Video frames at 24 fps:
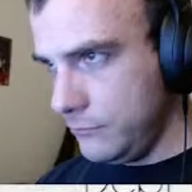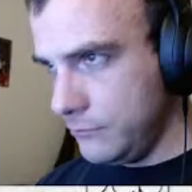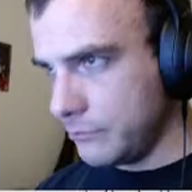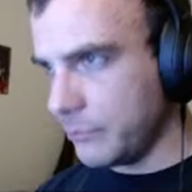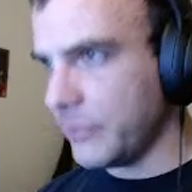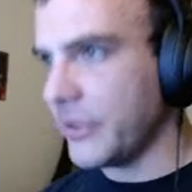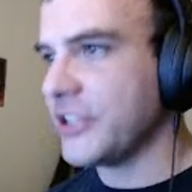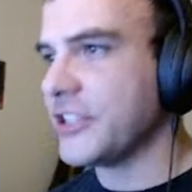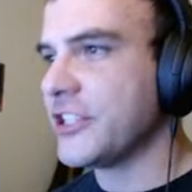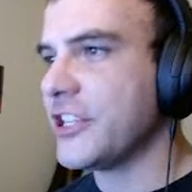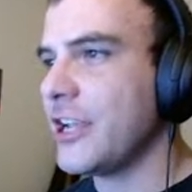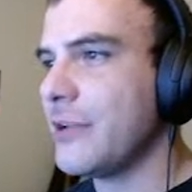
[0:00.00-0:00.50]

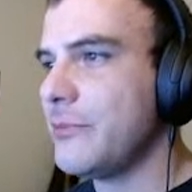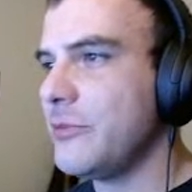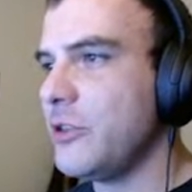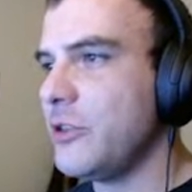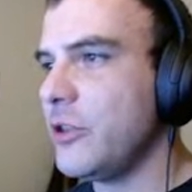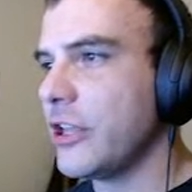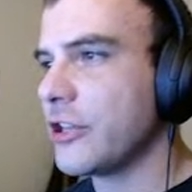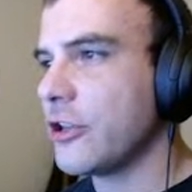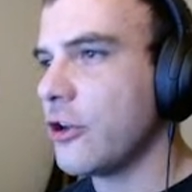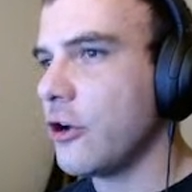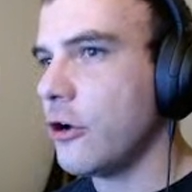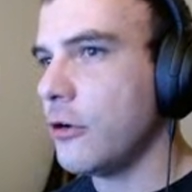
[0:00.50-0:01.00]
By the time you
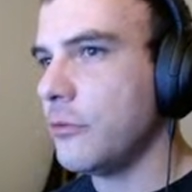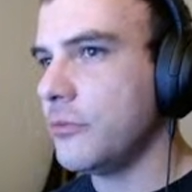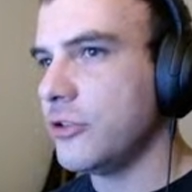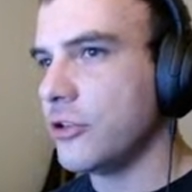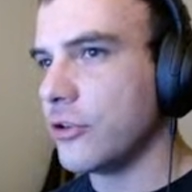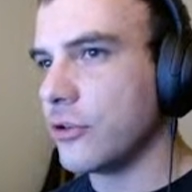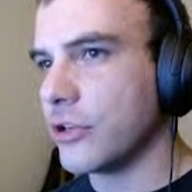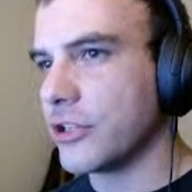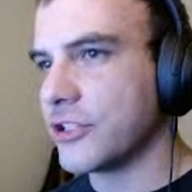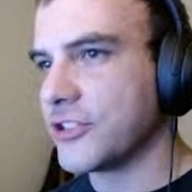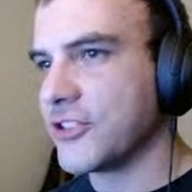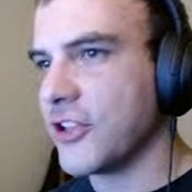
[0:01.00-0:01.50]
get home,
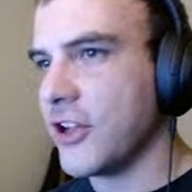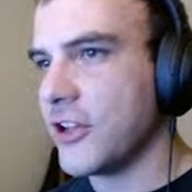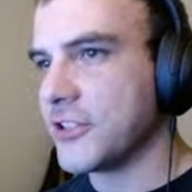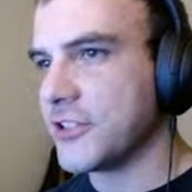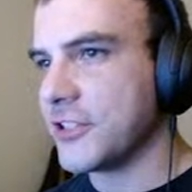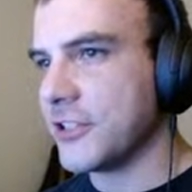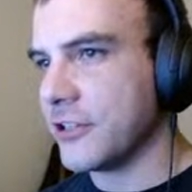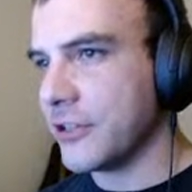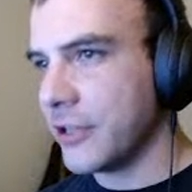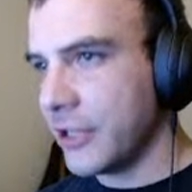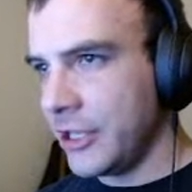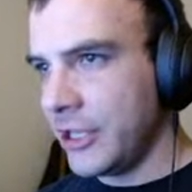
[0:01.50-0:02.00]
you're
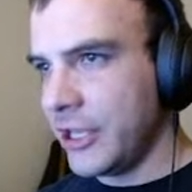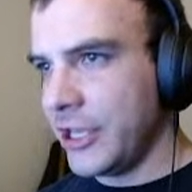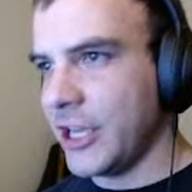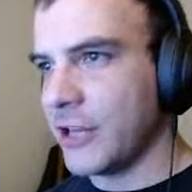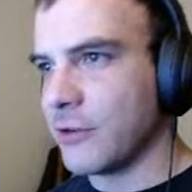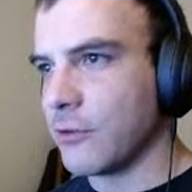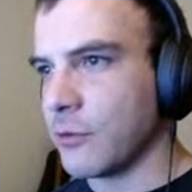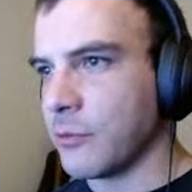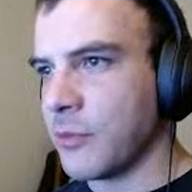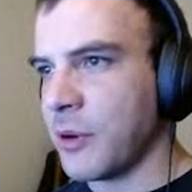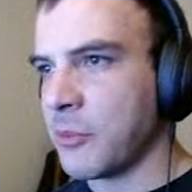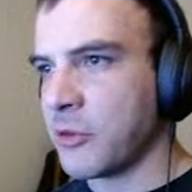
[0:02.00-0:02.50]
exhausted,
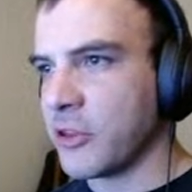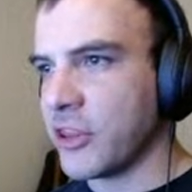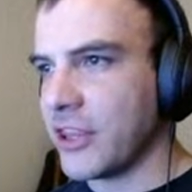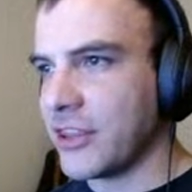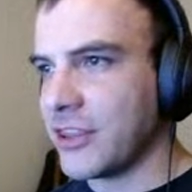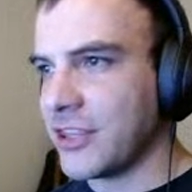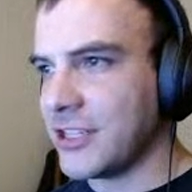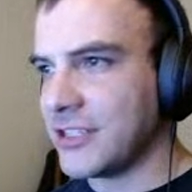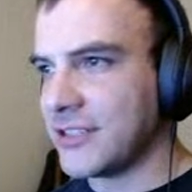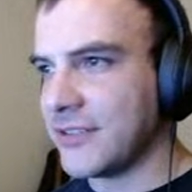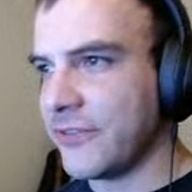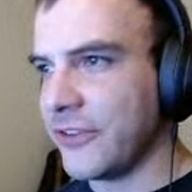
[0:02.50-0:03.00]
and remember
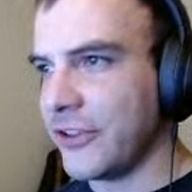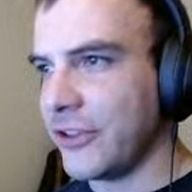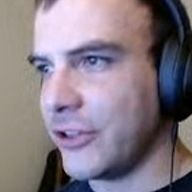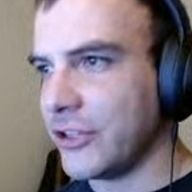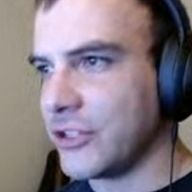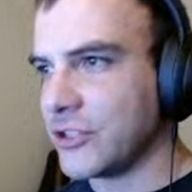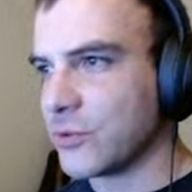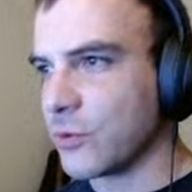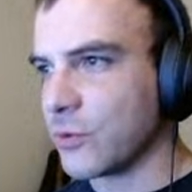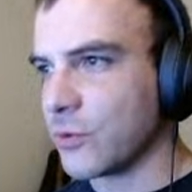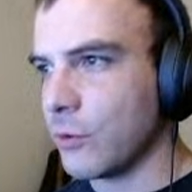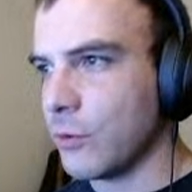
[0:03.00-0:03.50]
that these
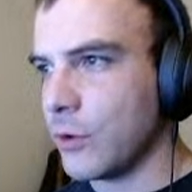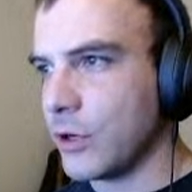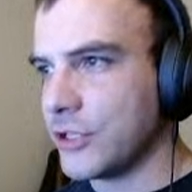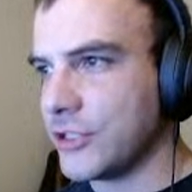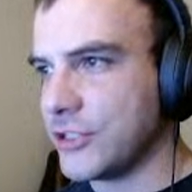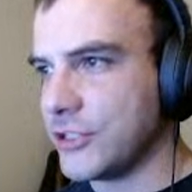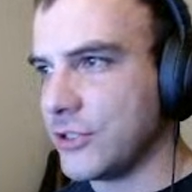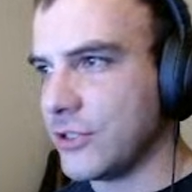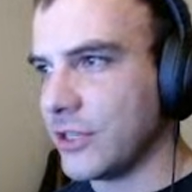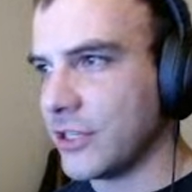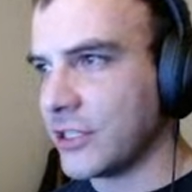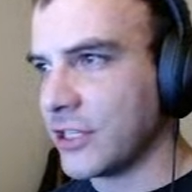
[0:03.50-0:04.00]
feelings were
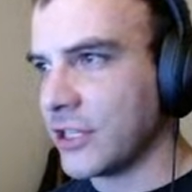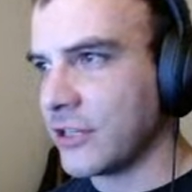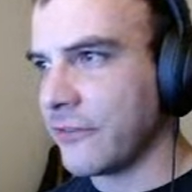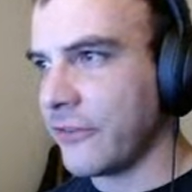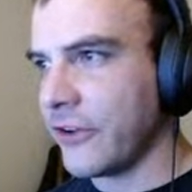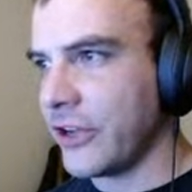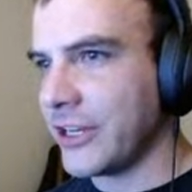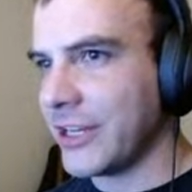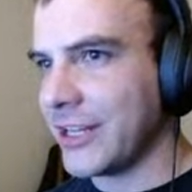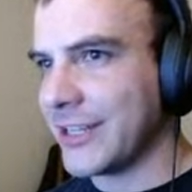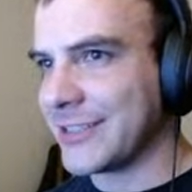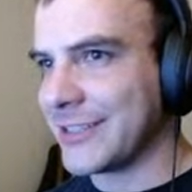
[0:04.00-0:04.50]
ones you
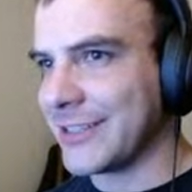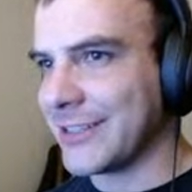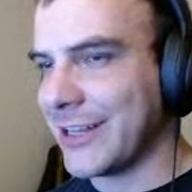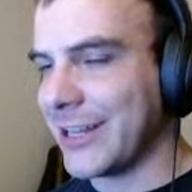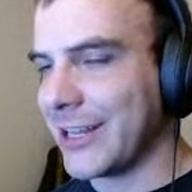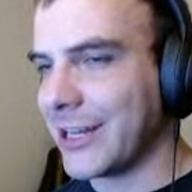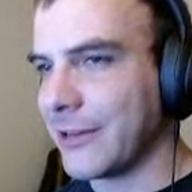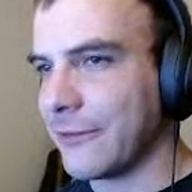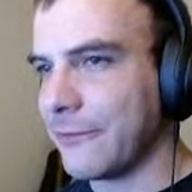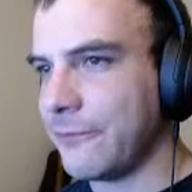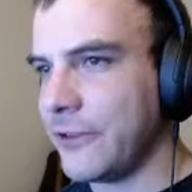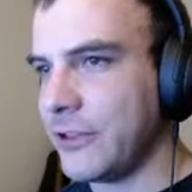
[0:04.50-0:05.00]
identified as a
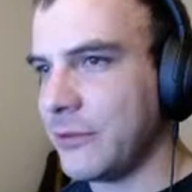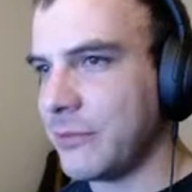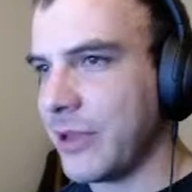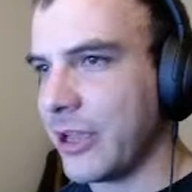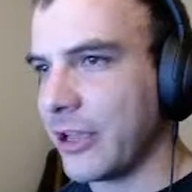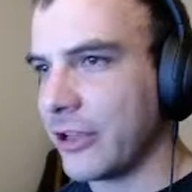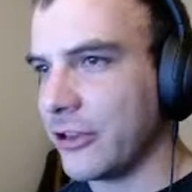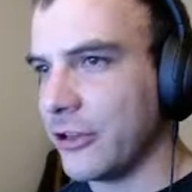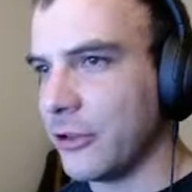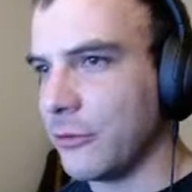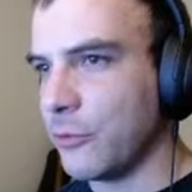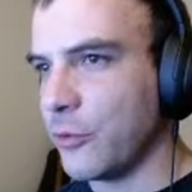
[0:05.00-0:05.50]
negative
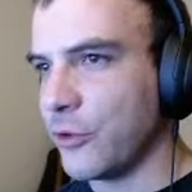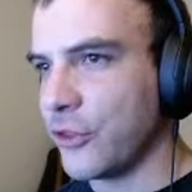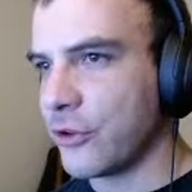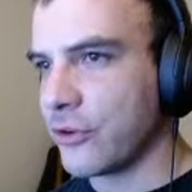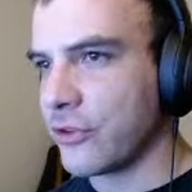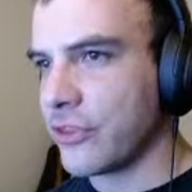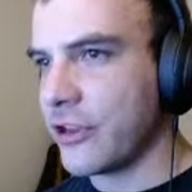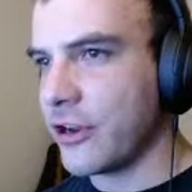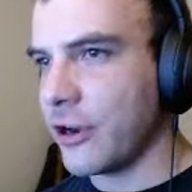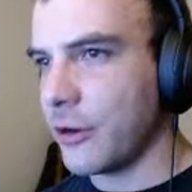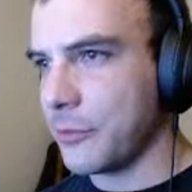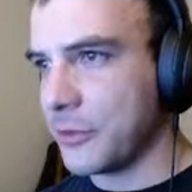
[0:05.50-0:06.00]
feedback loop with
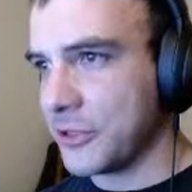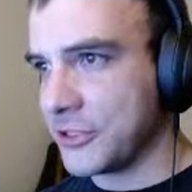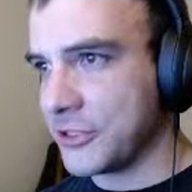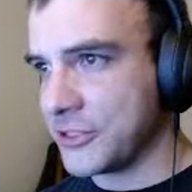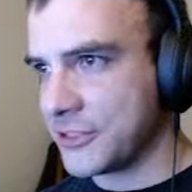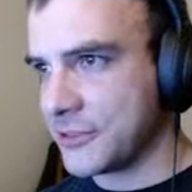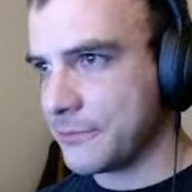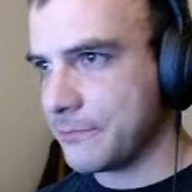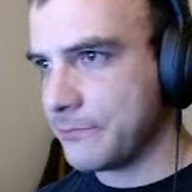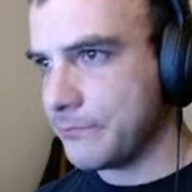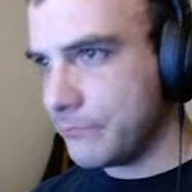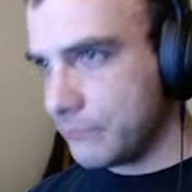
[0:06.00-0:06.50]
your
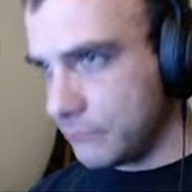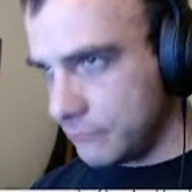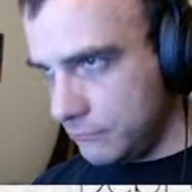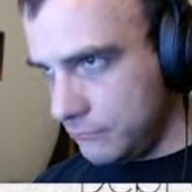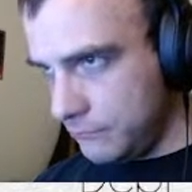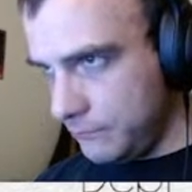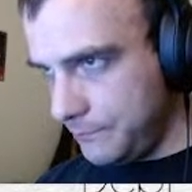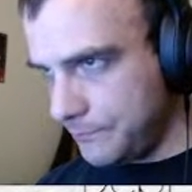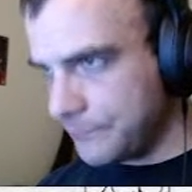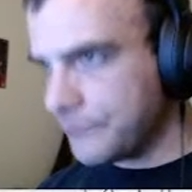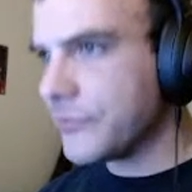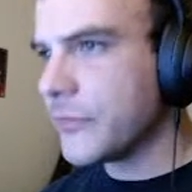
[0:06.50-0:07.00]
therapist.
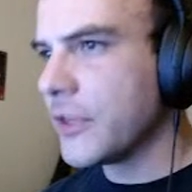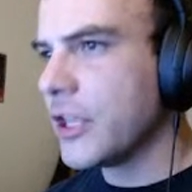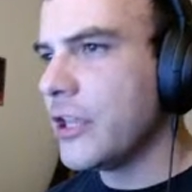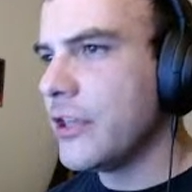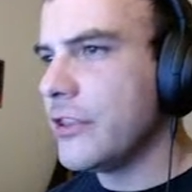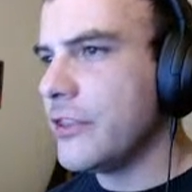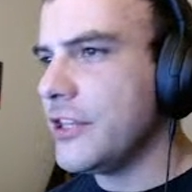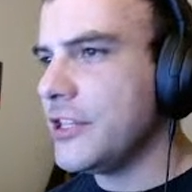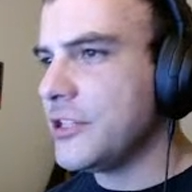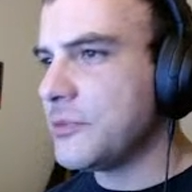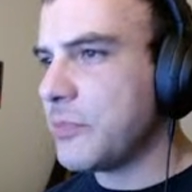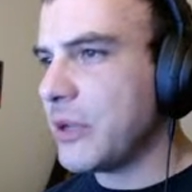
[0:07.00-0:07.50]

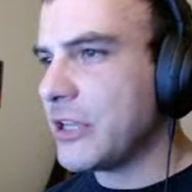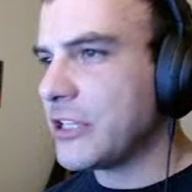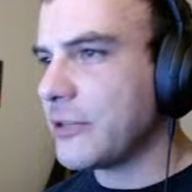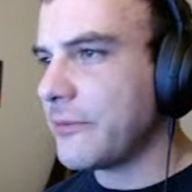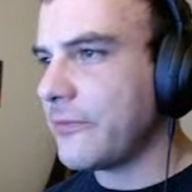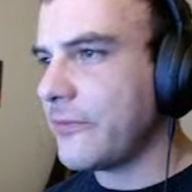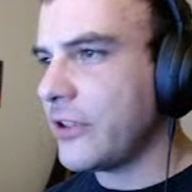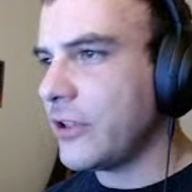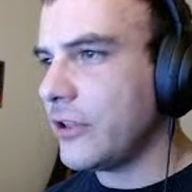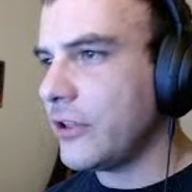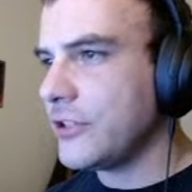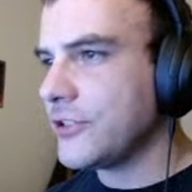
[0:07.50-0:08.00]
These
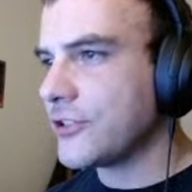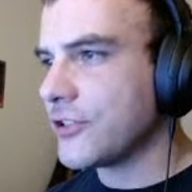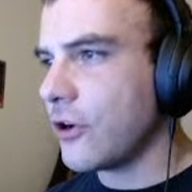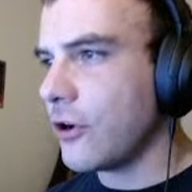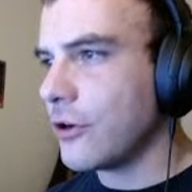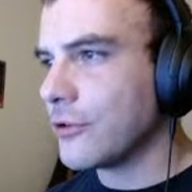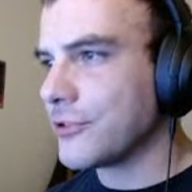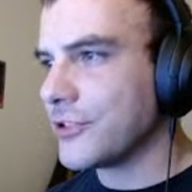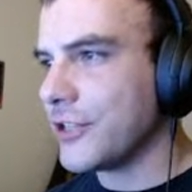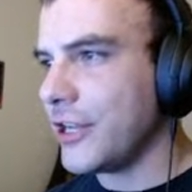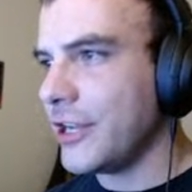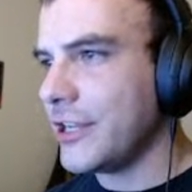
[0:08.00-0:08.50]
pent-up feelings
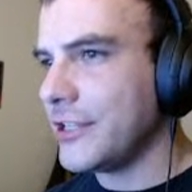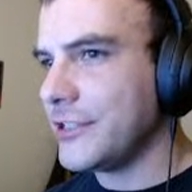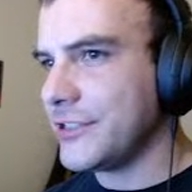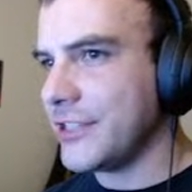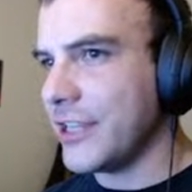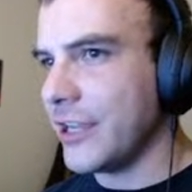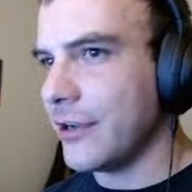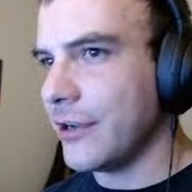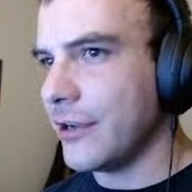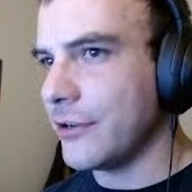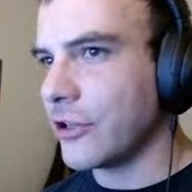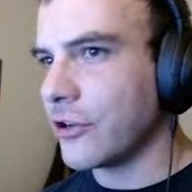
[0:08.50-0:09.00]
aren't dying
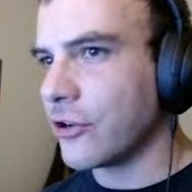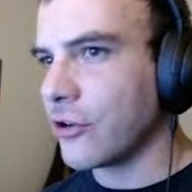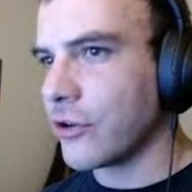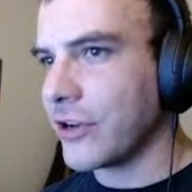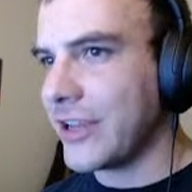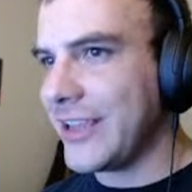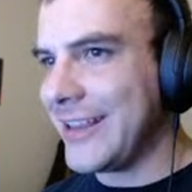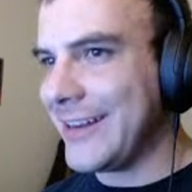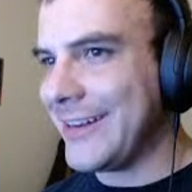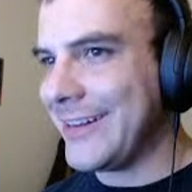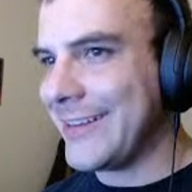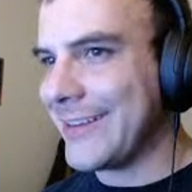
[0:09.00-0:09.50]
down and are
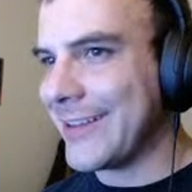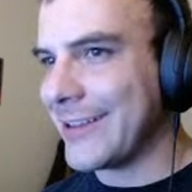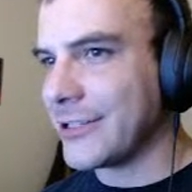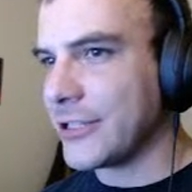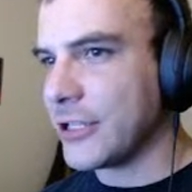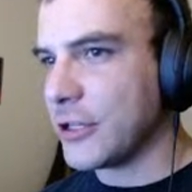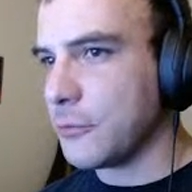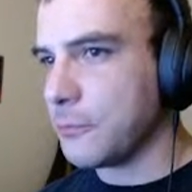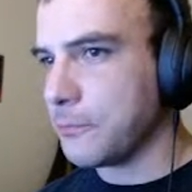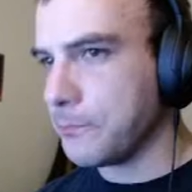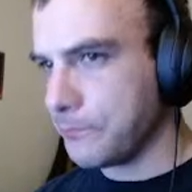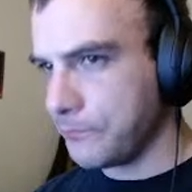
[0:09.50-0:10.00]
eating at you.